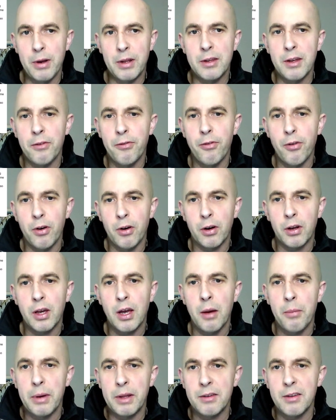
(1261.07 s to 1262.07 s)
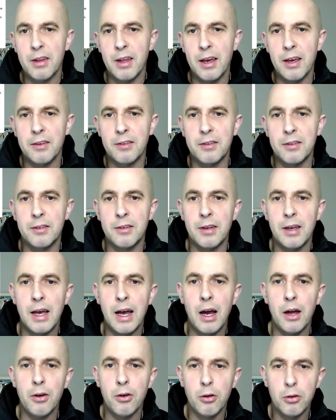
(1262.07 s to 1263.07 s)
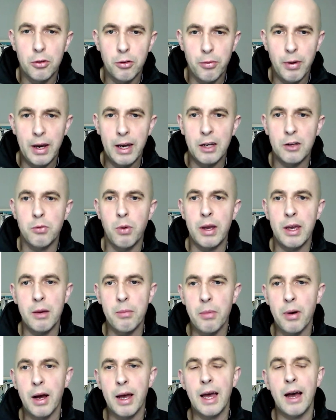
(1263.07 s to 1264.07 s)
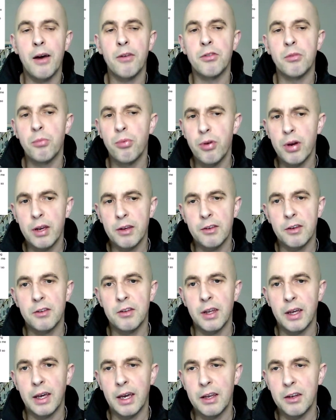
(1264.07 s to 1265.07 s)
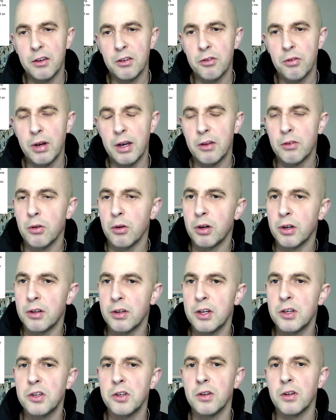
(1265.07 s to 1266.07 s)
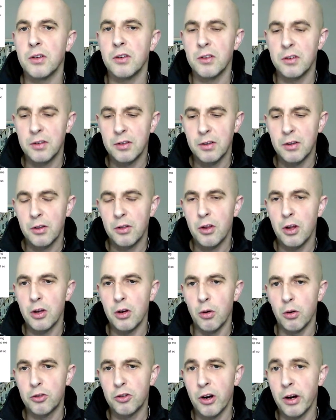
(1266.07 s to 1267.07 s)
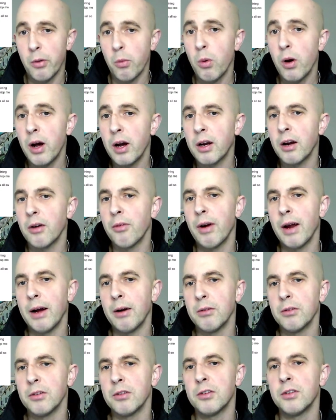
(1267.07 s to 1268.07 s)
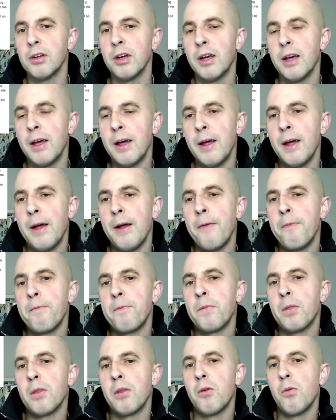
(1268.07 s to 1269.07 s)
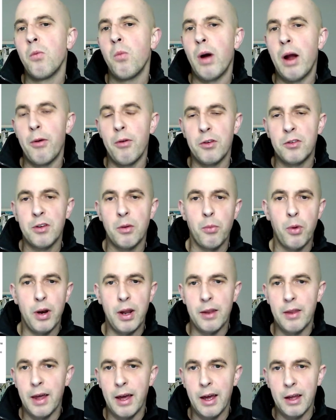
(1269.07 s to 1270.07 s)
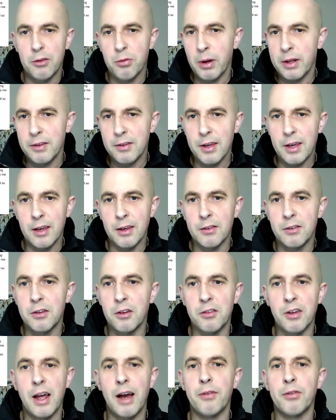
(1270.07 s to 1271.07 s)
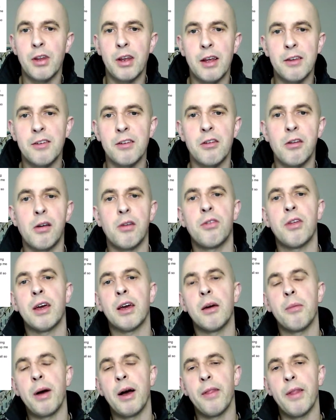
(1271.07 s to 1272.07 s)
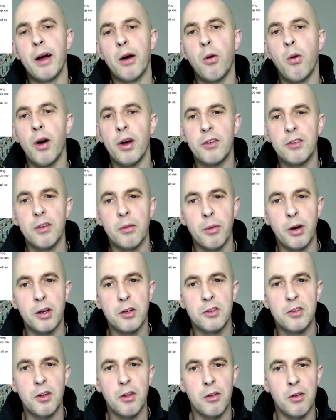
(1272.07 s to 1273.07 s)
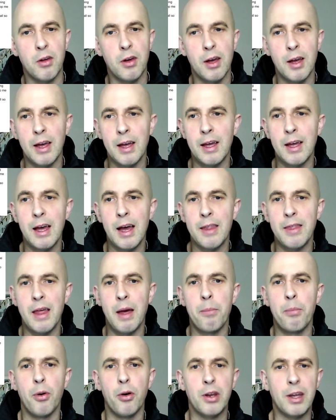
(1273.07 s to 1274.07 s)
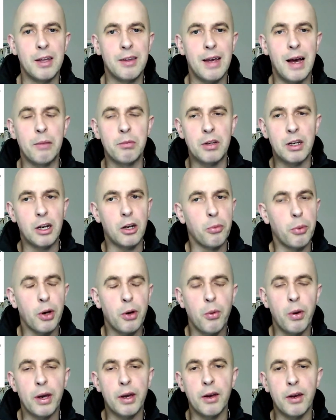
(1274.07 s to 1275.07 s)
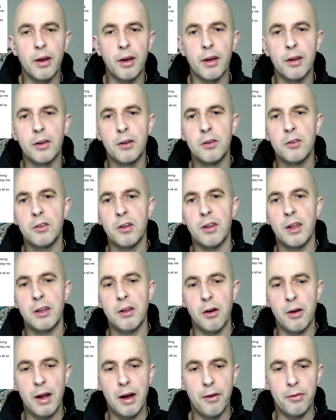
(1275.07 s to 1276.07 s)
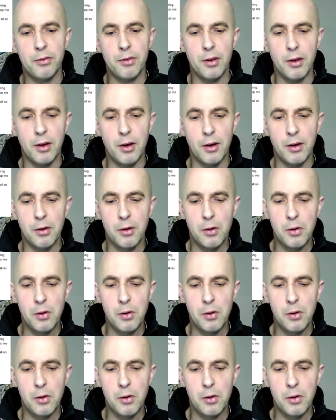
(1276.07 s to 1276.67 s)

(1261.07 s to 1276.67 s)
different coming to this at an older age where you might have some pre-existing injuries or conditions that you're trying to work around, whereas someone in their 20s doesn't have to necessarily think about that quite so much, and their body adapts a little bit quicker, so they don't have to